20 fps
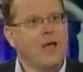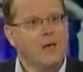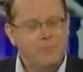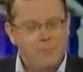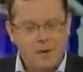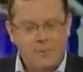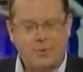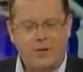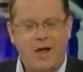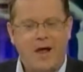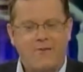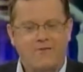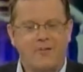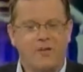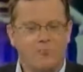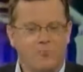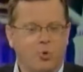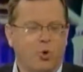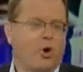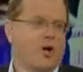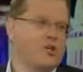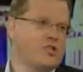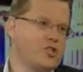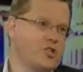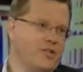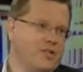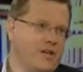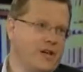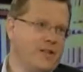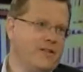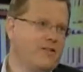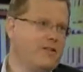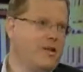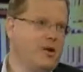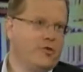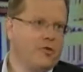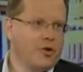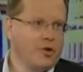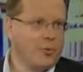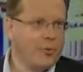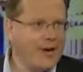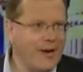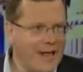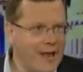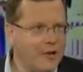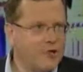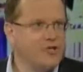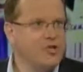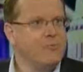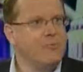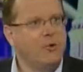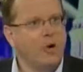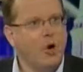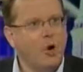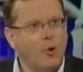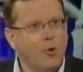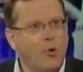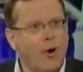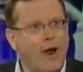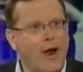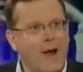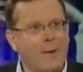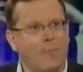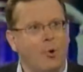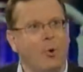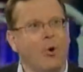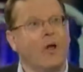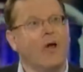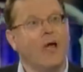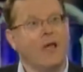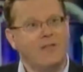People have the impression that, you know, the green energy program or